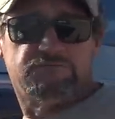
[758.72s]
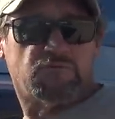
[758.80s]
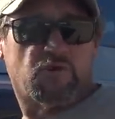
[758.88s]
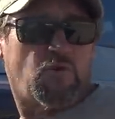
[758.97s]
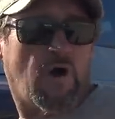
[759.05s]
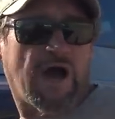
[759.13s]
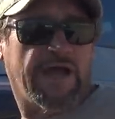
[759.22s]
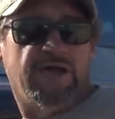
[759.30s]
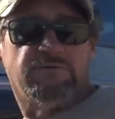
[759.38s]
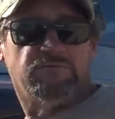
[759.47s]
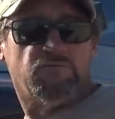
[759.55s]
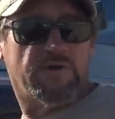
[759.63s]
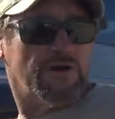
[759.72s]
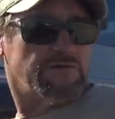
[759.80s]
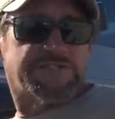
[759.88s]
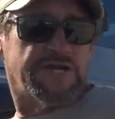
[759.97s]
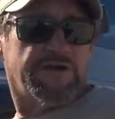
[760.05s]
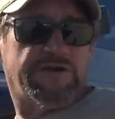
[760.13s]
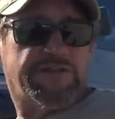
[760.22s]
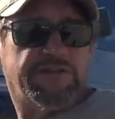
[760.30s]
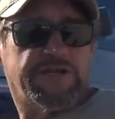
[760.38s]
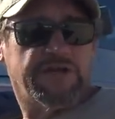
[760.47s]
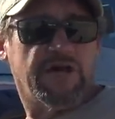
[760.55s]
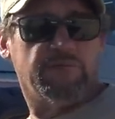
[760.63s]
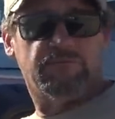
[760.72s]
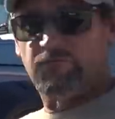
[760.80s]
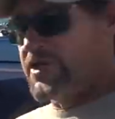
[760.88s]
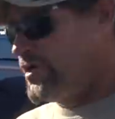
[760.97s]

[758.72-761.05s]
We're quiet. We don't tear anything up. We